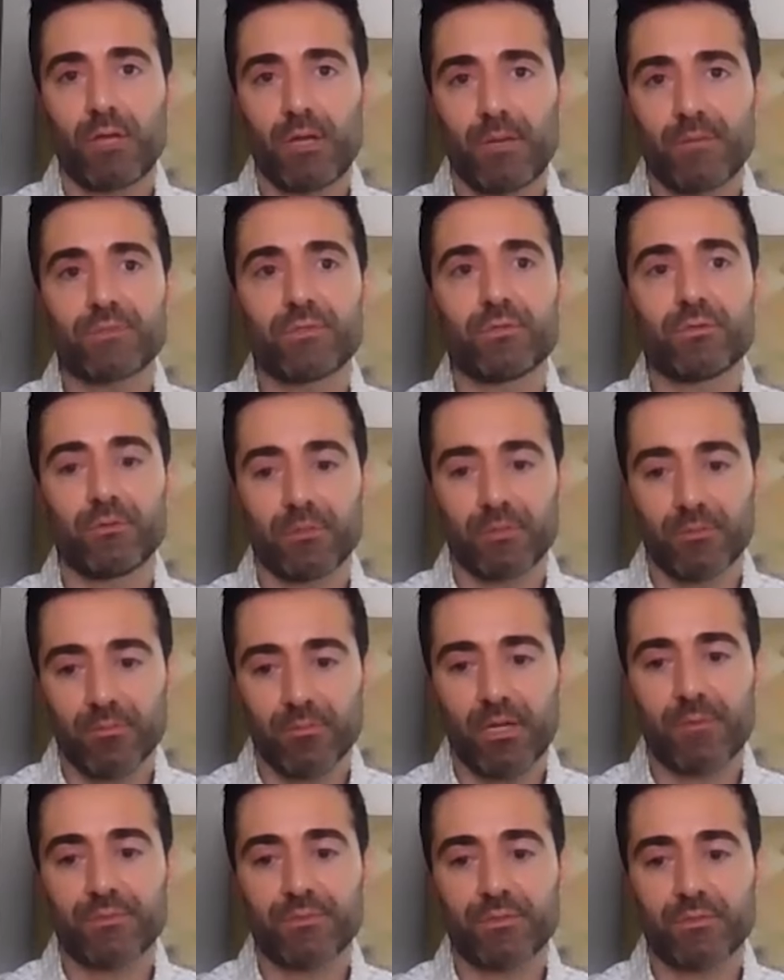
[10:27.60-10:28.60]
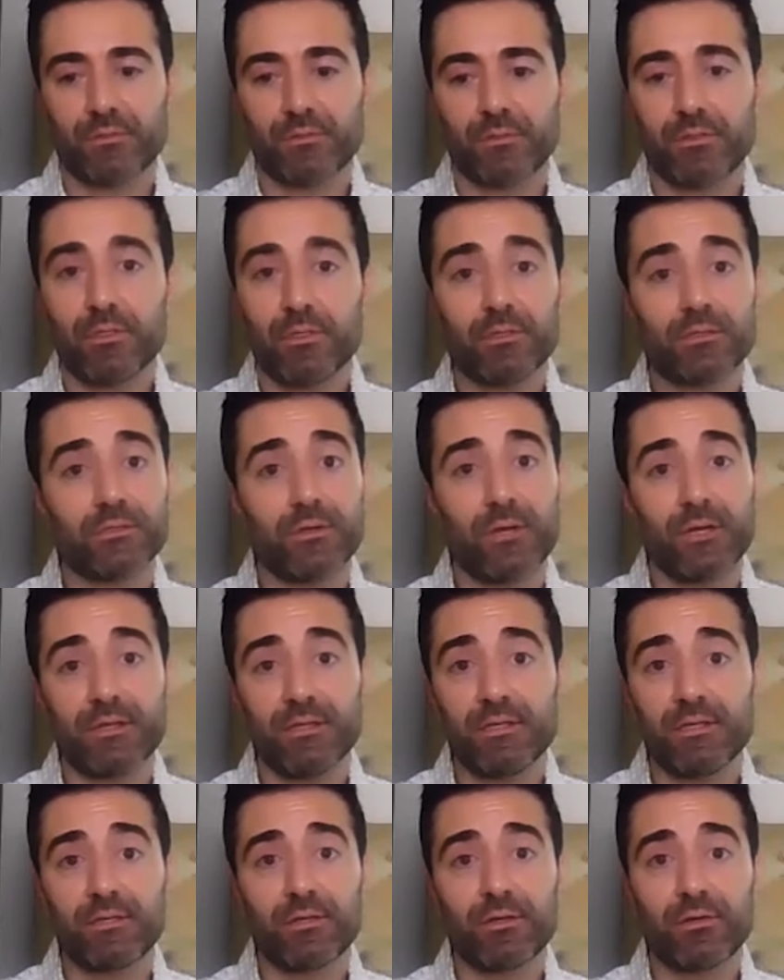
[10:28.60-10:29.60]
Absolutely, absolutely good. So I
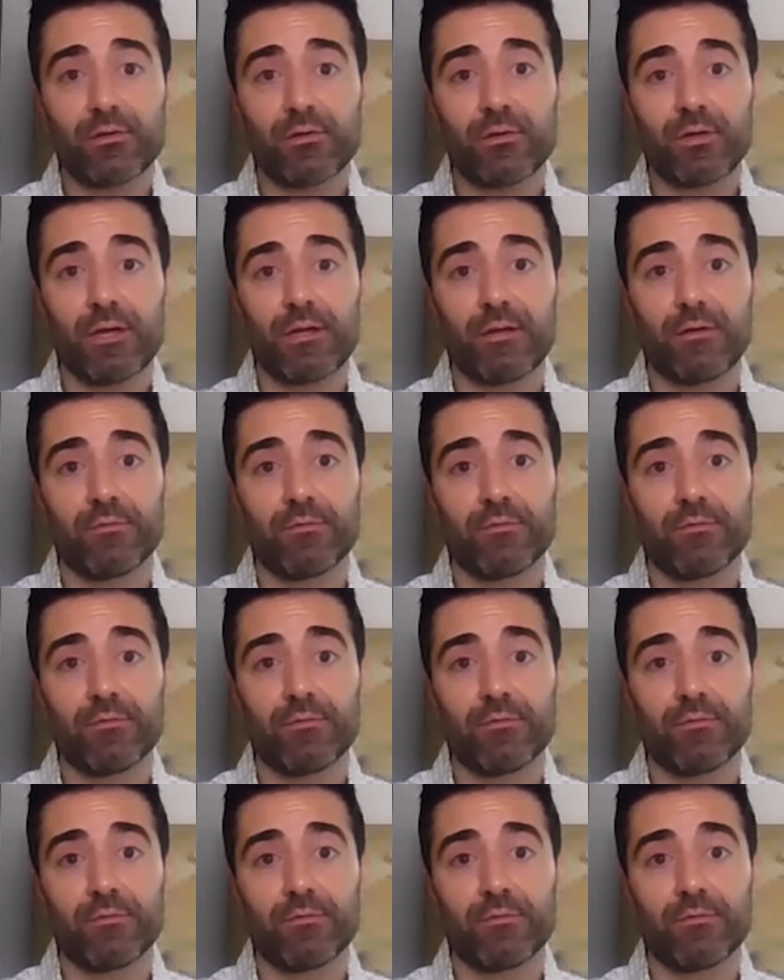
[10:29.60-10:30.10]
think you're on uh,